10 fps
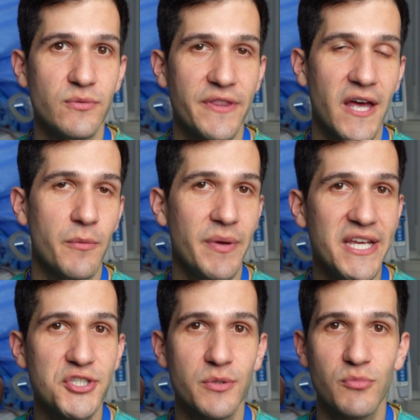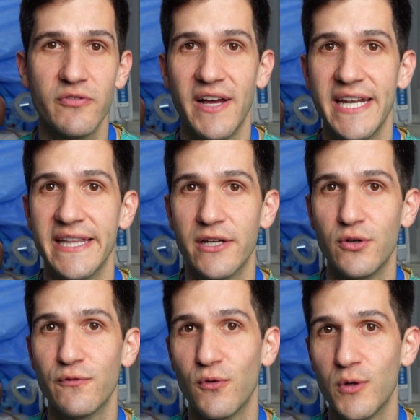without a patient providing their
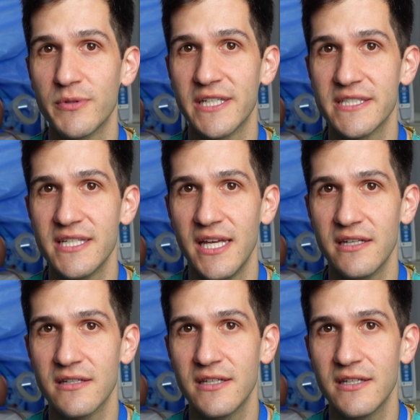informed consent.